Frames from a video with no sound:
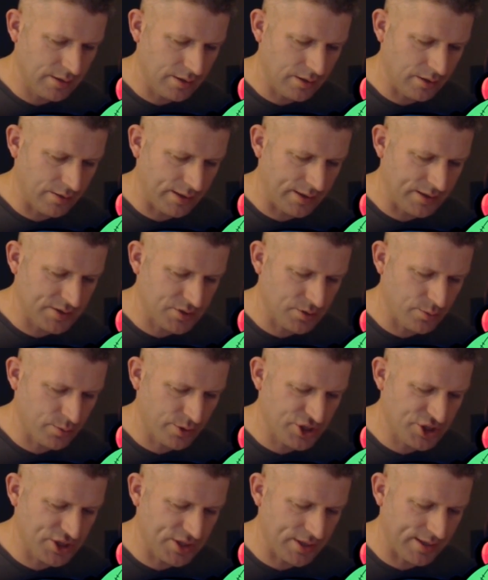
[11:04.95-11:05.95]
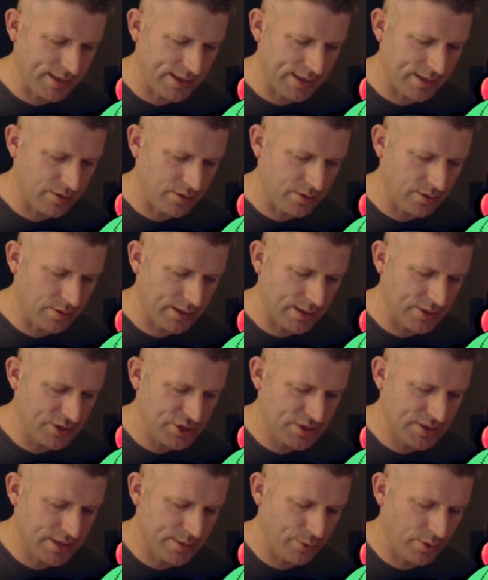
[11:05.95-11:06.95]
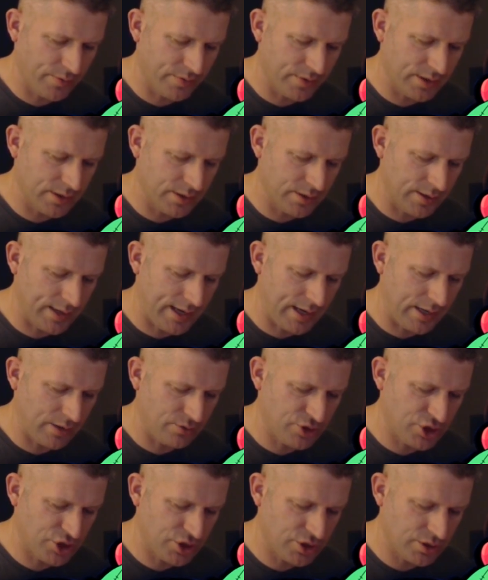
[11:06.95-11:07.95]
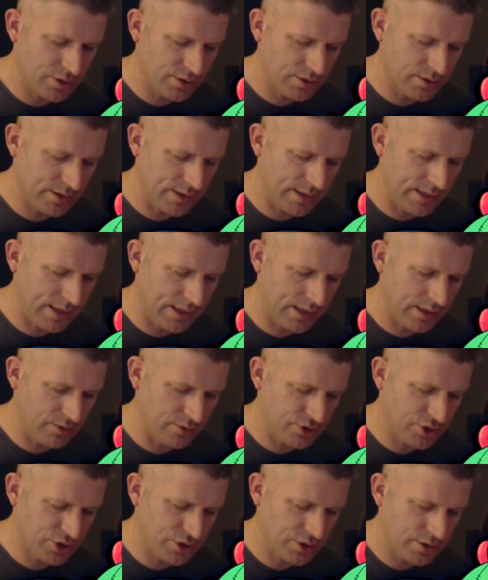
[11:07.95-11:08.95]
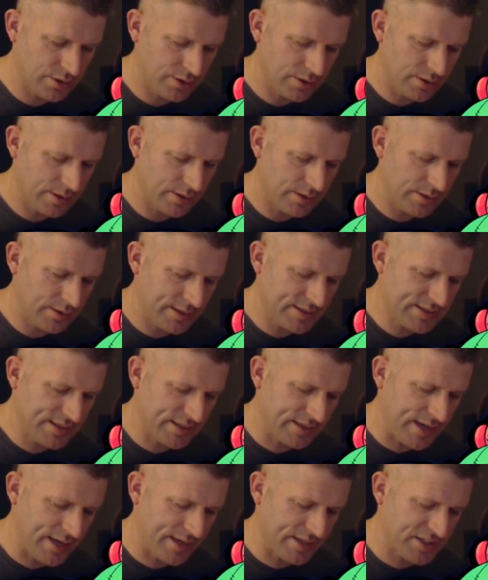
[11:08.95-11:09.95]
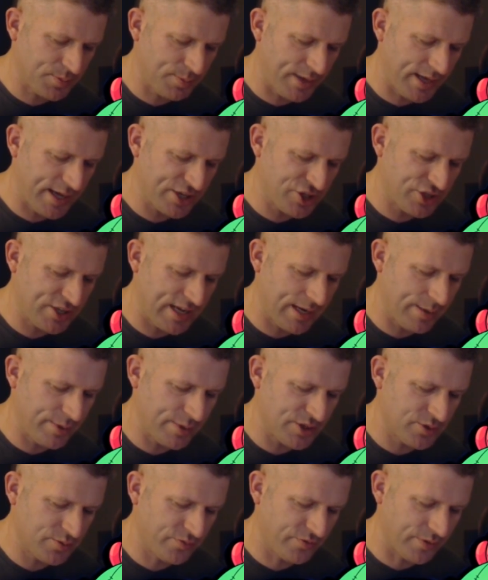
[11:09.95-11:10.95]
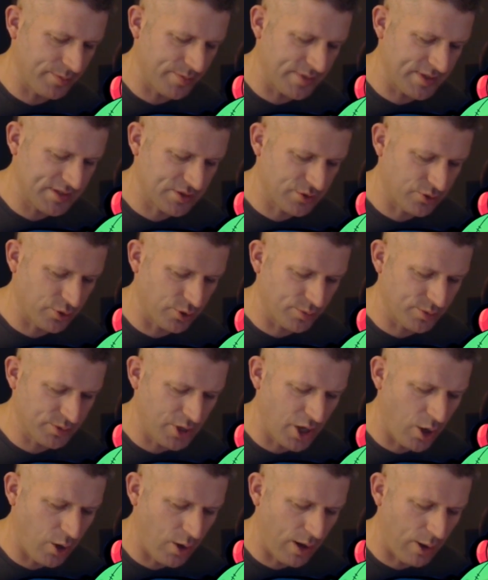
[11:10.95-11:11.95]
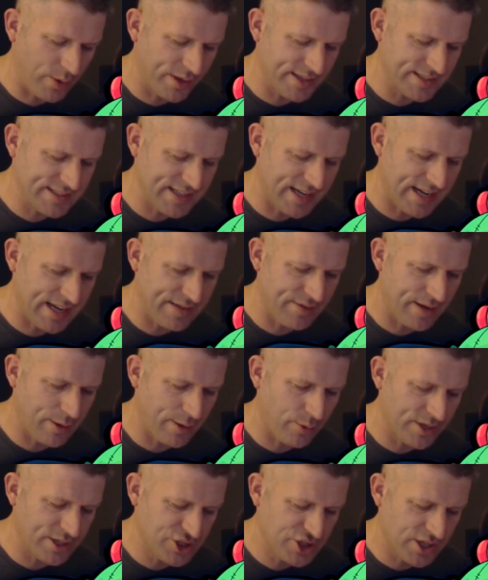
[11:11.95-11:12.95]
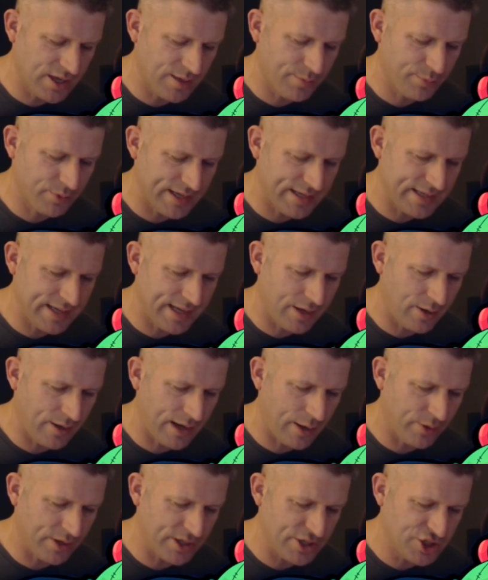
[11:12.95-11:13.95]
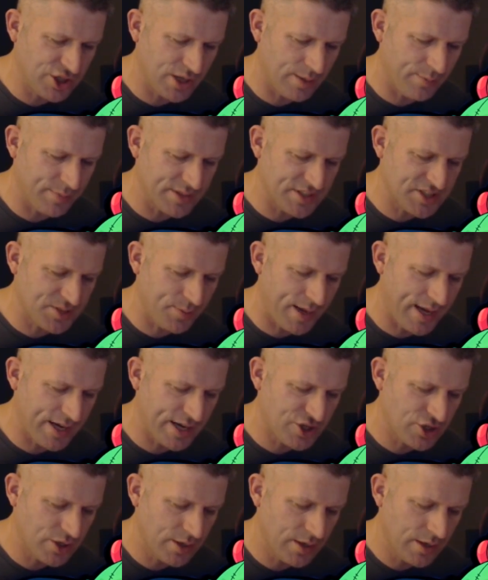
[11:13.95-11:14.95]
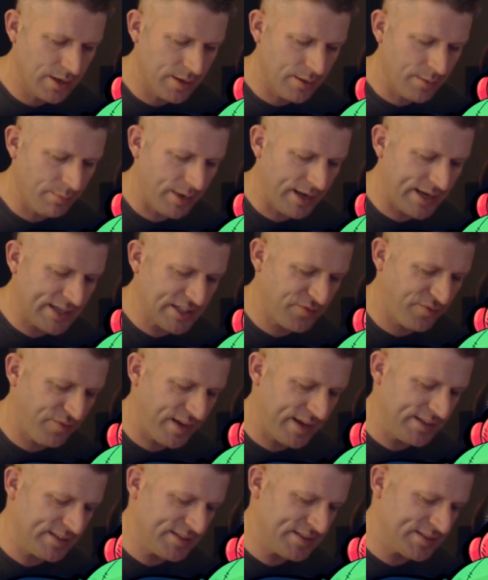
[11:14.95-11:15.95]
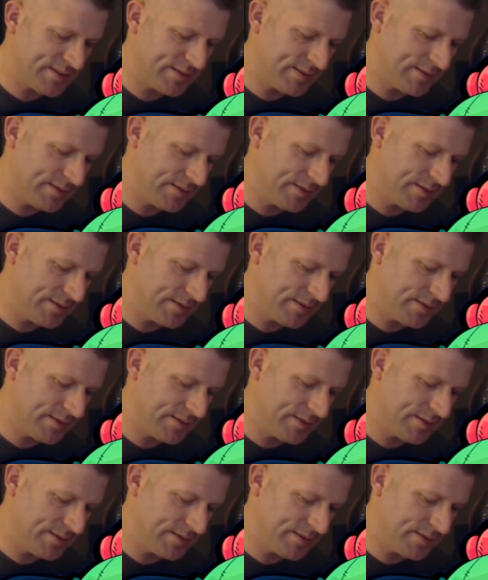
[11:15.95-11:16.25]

All right, so where's Shelly at? Okay, she's come over here. Ouch, ouch. That's a lot of splash damage from this group. No, I want to dive. I want to jump right now. I want to jump and smash Mike's face.